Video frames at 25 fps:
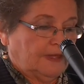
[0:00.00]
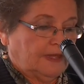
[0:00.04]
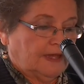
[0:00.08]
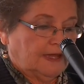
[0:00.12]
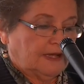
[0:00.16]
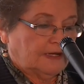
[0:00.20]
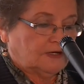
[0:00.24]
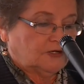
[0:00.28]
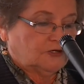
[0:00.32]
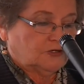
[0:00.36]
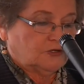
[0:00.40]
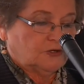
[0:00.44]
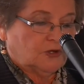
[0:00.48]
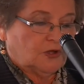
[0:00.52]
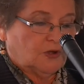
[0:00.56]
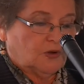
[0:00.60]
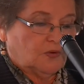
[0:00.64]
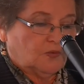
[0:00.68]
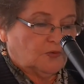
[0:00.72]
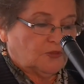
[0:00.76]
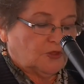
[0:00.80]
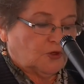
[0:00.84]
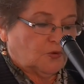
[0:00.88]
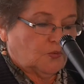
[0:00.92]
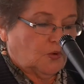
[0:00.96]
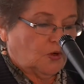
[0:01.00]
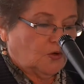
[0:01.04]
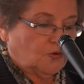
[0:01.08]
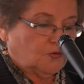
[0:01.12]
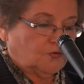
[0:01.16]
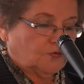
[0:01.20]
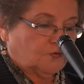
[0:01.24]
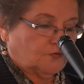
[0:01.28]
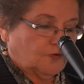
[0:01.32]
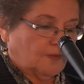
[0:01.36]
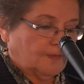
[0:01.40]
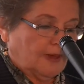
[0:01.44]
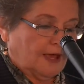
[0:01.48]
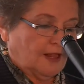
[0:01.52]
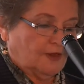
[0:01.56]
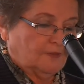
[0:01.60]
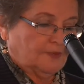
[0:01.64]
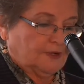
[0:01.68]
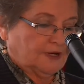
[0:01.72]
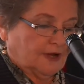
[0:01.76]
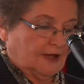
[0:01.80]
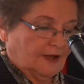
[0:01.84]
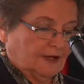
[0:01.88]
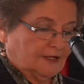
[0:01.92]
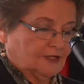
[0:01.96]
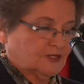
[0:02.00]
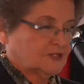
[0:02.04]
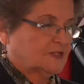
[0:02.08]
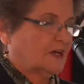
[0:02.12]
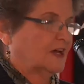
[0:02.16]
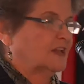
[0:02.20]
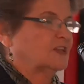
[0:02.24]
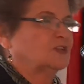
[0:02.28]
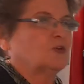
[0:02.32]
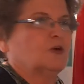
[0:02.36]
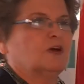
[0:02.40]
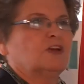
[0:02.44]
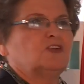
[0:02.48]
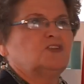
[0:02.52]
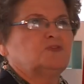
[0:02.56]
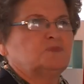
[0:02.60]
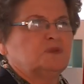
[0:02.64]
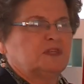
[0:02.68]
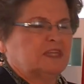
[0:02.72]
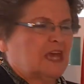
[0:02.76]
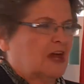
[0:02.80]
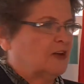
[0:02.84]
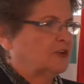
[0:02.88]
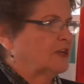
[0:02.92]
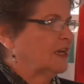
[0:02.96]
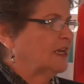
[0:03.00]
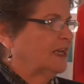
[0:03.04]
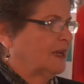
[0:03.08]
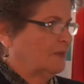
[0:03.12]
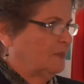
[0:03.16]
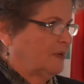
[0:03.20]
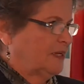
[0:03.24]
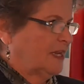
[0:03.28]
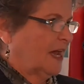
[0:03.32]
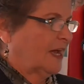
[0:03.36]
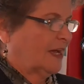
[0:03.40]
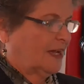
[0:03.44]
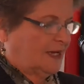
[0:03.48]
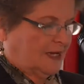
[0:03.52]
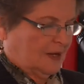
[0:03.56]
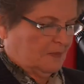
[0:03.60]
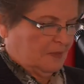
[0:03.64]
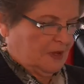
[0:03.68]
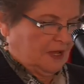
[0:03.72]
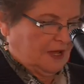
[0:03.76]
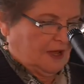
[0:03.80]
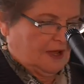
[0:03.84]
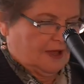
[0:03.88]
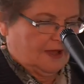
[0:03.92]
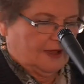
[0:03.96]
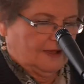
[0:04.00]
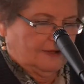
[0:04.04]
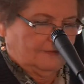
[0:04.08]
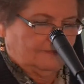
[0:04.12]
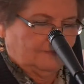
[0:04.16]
Let me end with a quote from Albert Einstein, so I sound a little bit academic.